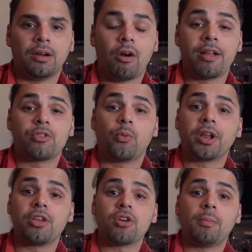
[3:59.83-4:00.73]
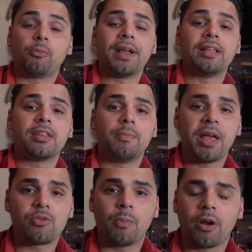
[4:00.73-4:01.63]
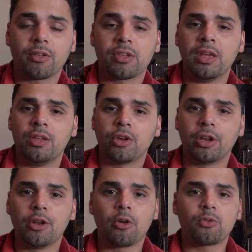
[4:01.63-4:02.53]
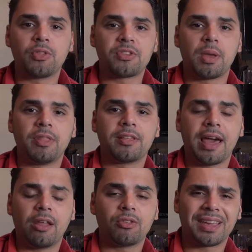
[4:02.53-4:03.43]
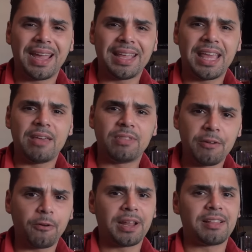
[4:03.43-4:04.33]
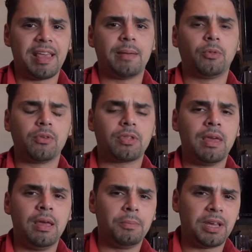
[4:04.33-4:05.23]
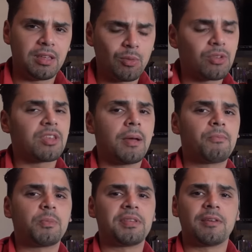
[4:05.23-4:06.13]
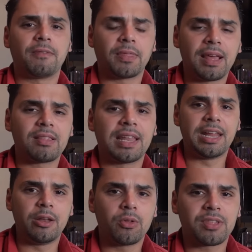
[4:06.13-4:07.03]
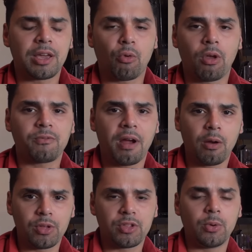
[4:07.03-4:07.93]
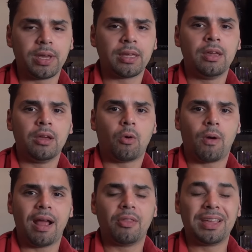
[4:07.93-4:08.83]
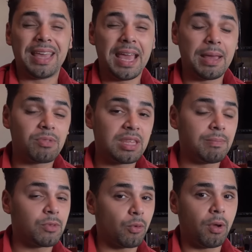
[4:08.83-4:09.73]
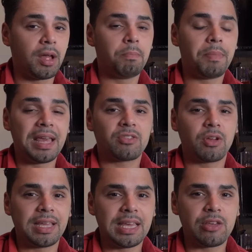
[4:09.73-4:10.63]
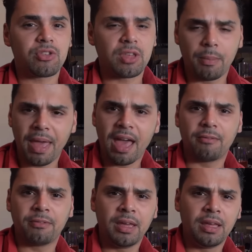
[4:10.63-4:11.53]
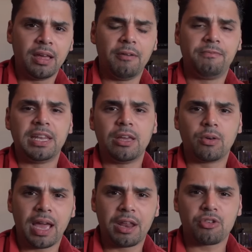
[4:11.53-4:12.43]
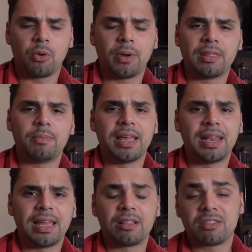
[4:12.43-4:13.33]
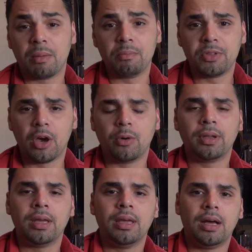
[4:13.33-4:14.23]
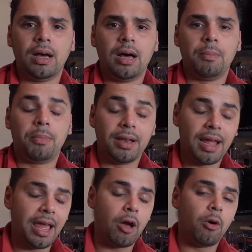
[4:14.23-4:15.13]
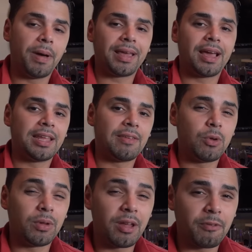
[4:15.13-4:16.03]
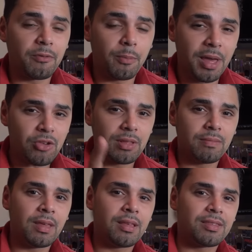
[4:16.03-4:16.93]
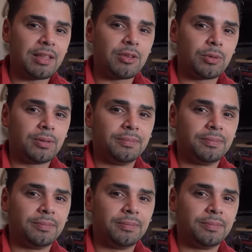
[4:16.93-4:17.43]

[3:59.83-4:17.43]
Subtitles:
All right, so we're gonna jump right into the benchmarks. You're gonna notice with some of the titles, I kind of gave different examples because there were some specific things noticed that Crossfire was doing, or how the game seemed to run based on each. Some have a video kind of showing the beginning and some don't. But I hope I kind of give you enough information. Stay tuned.